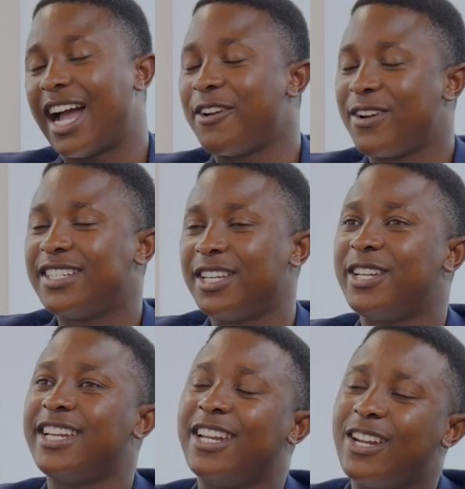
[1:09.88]
I
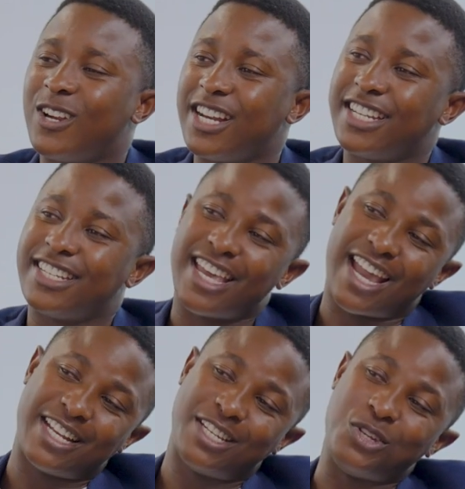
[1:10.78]
recently learned
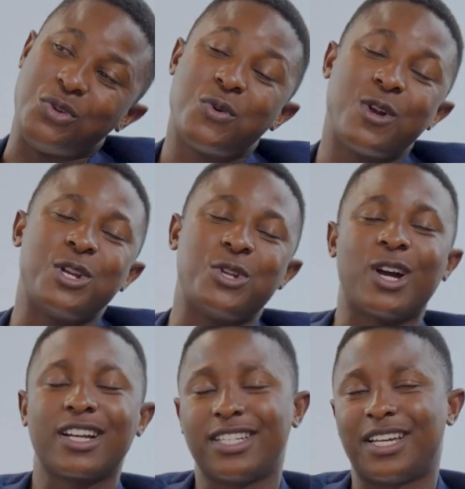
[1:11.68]
that you were a
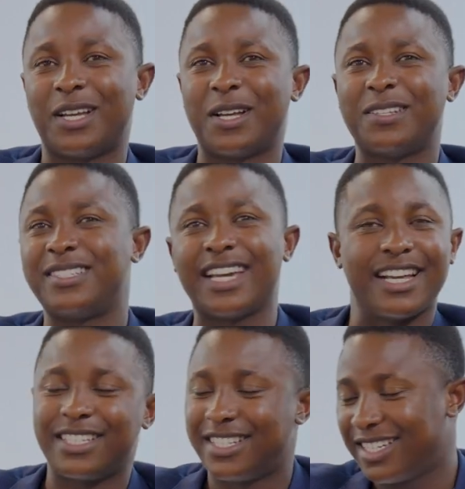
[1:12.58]
doctor
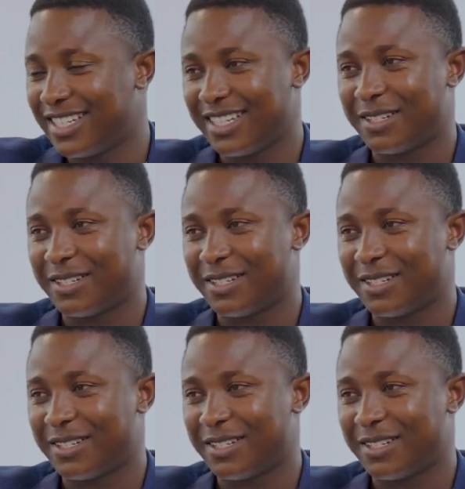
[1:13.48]
just